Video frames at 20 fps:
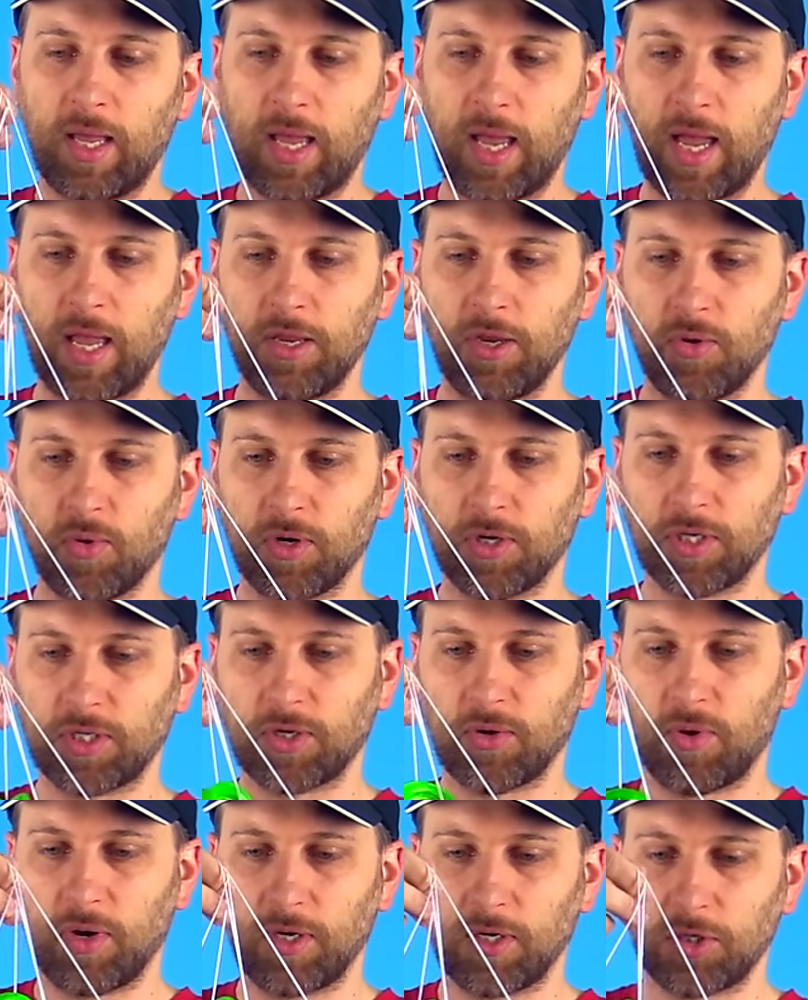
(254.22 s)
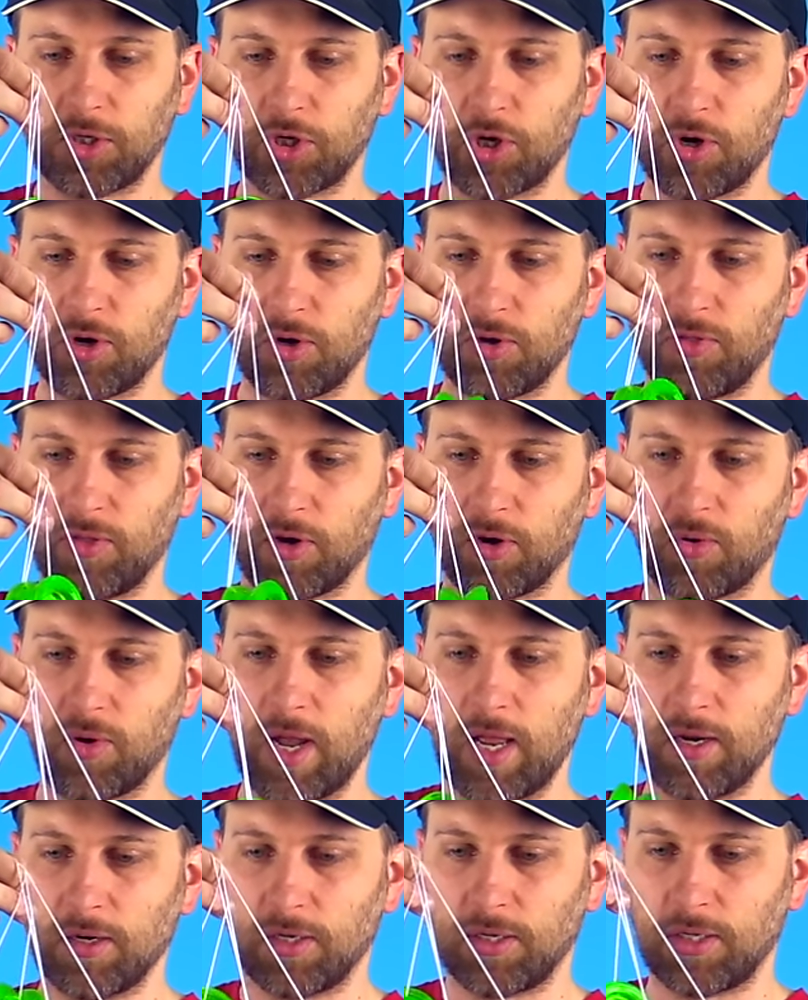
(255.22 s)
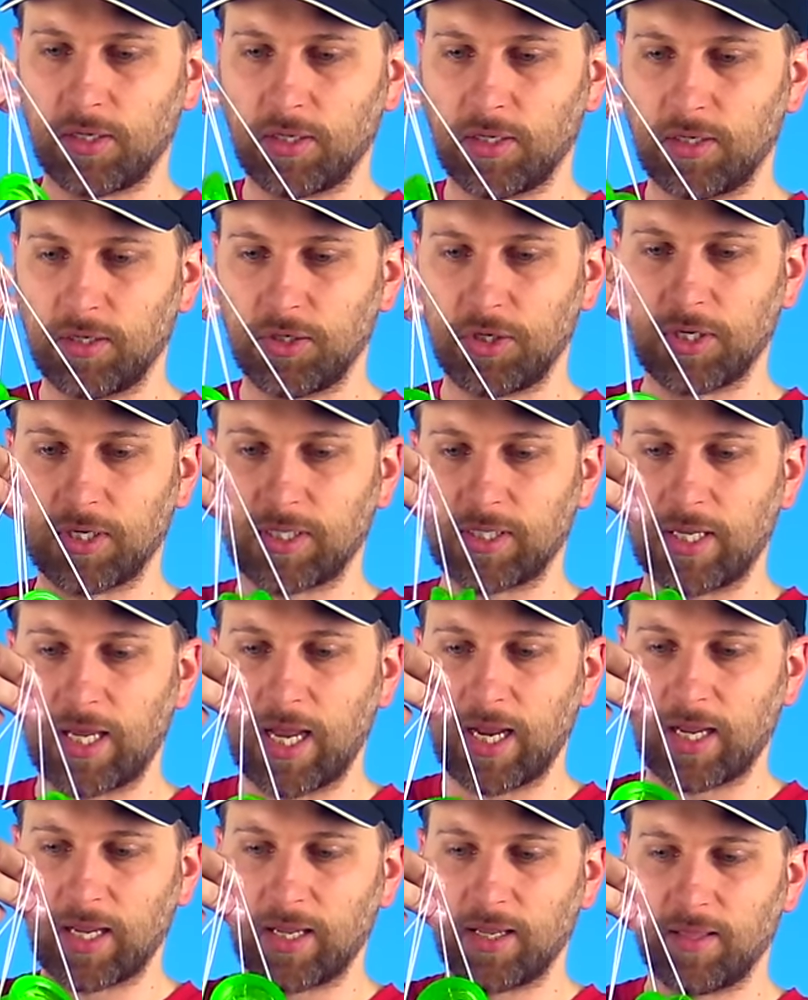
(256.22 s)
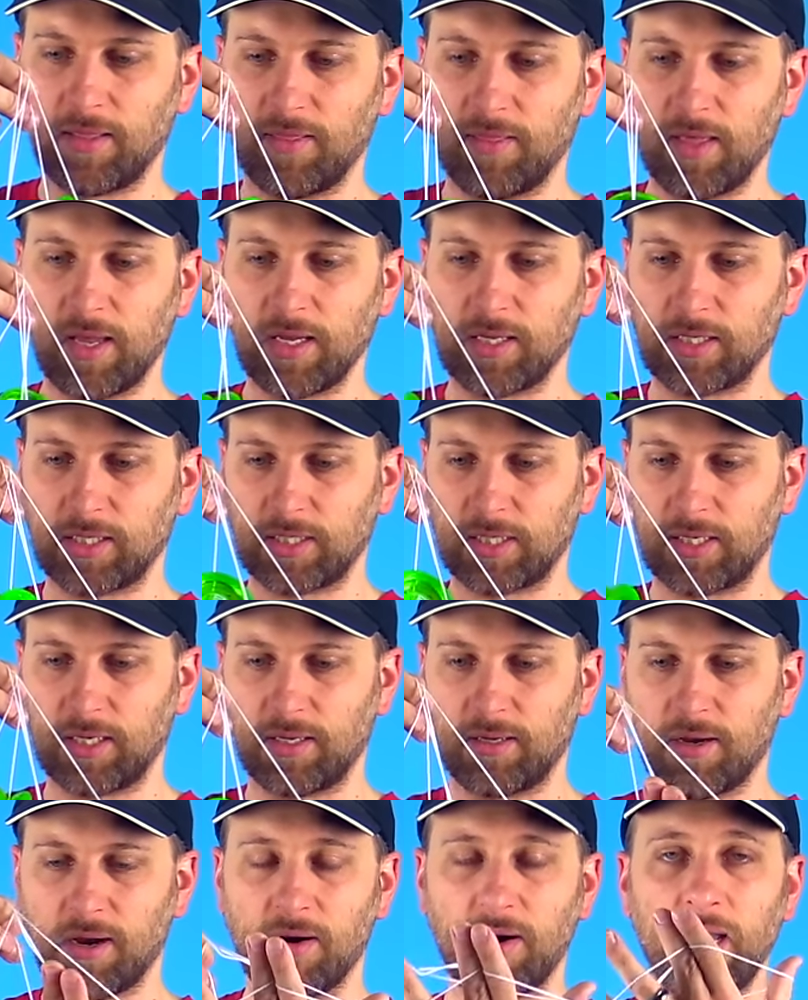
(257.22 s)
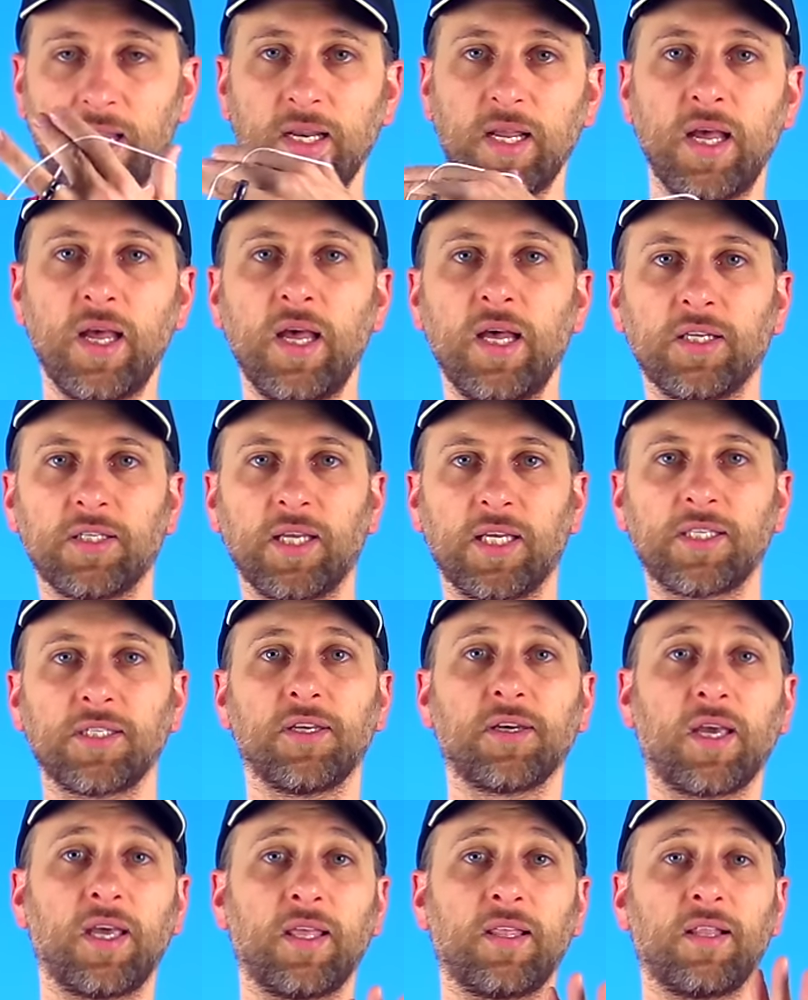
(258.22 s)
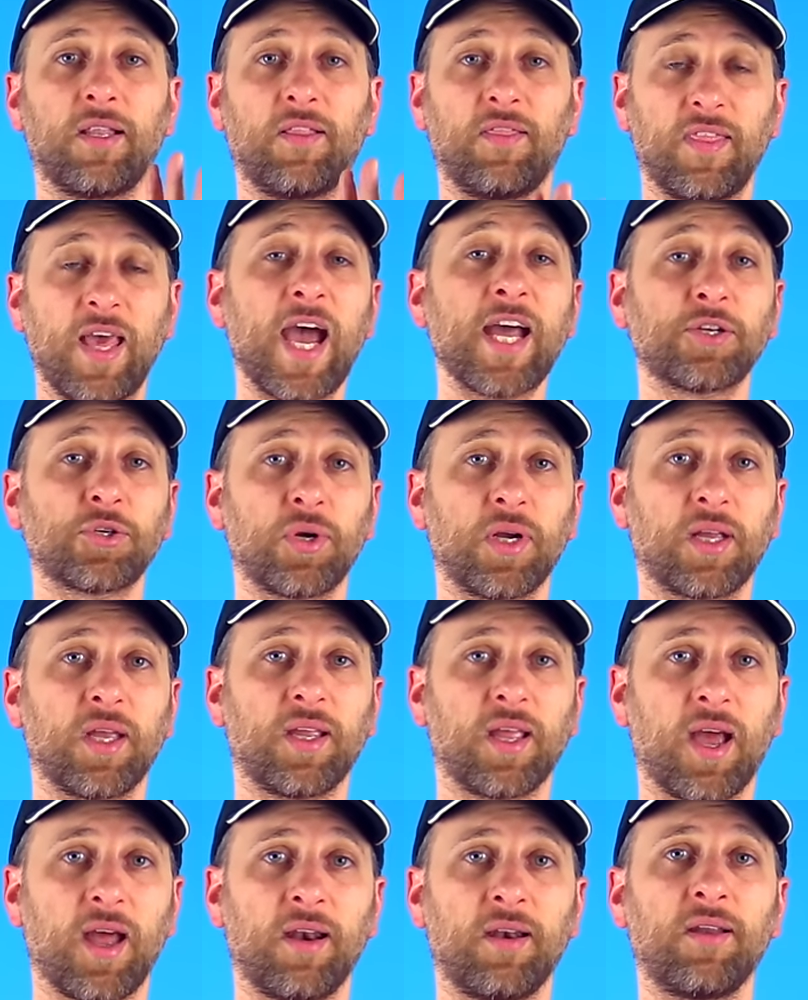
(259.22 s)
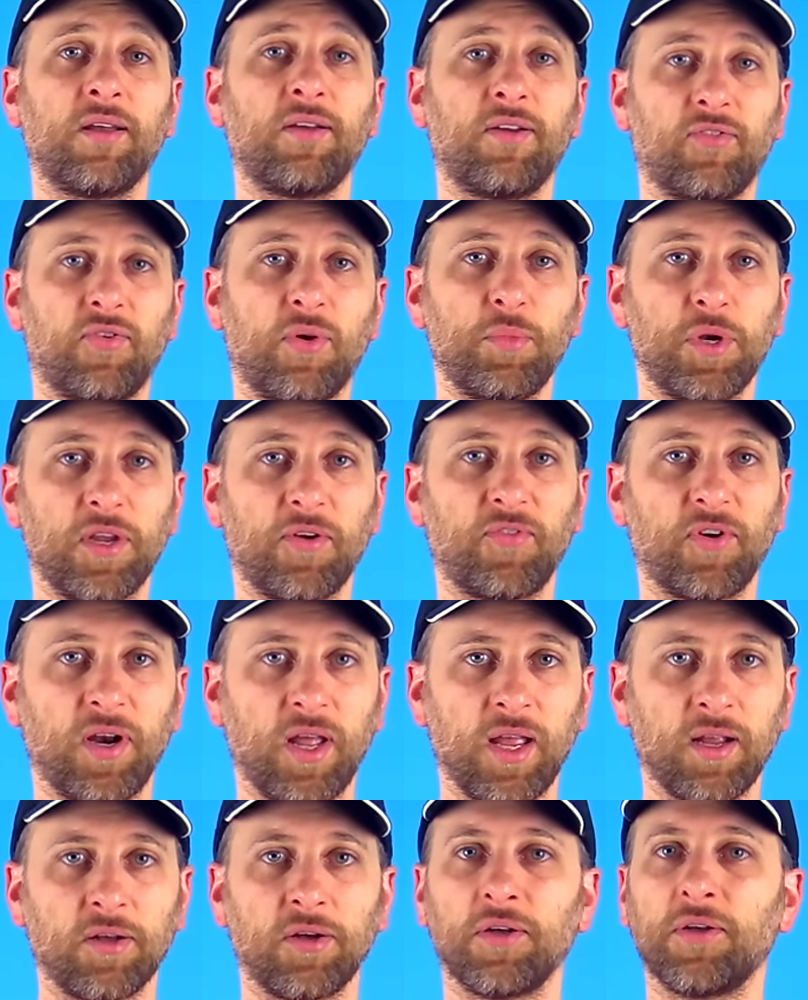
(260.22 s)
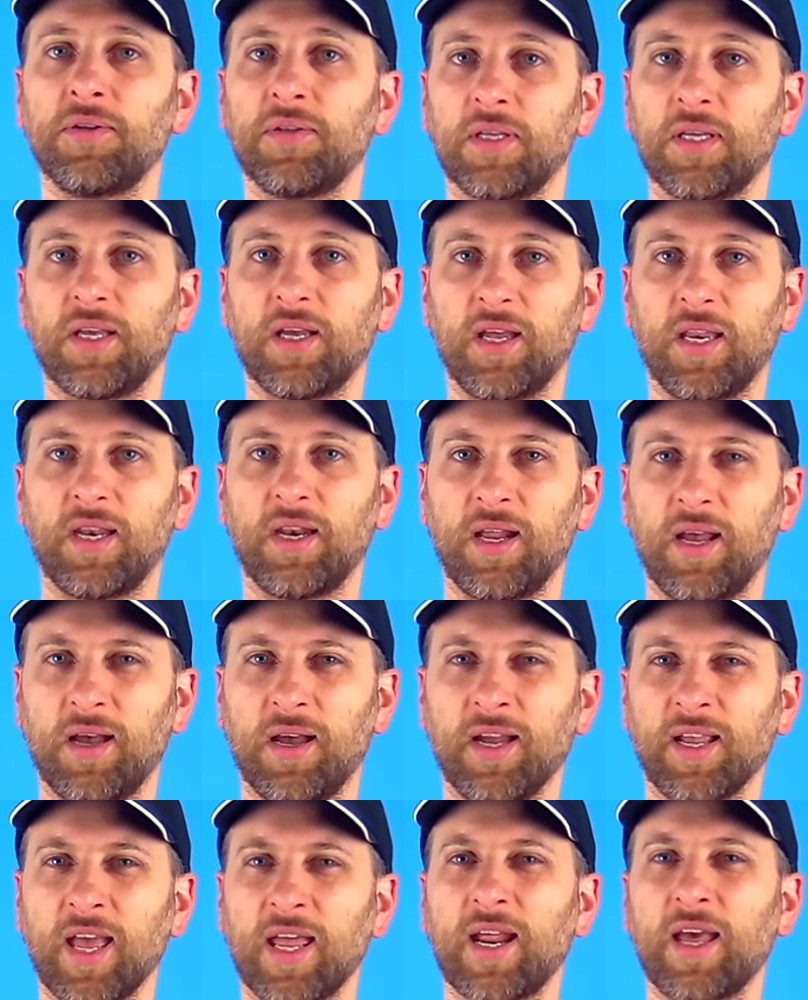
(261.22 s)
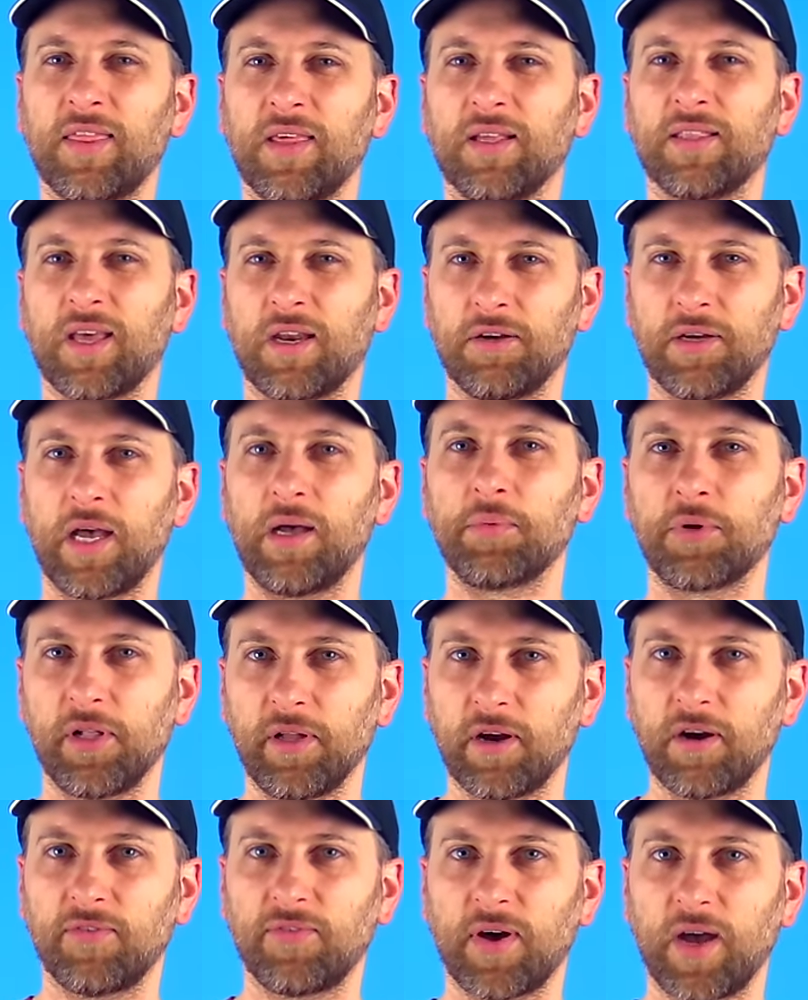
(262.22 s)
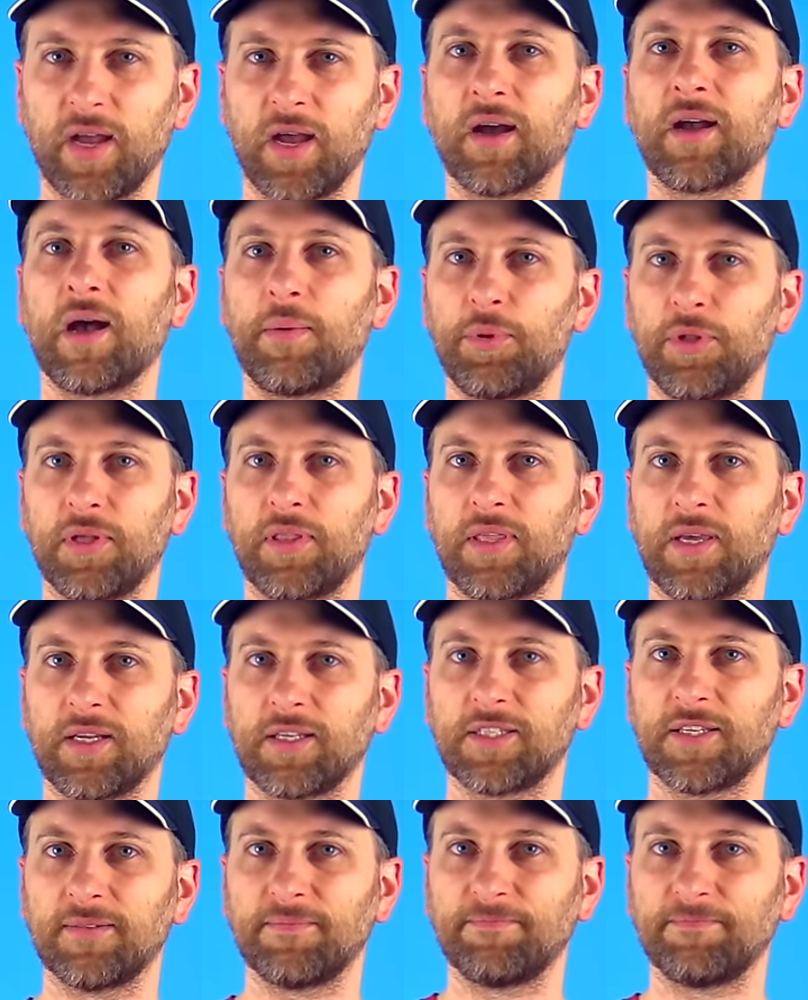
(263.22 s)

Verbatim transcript: and you are just going to turn the cradle just like this, all right? So let's look at that trick again from a different angle, and uh, again, I think that'll help clarify a couple of things.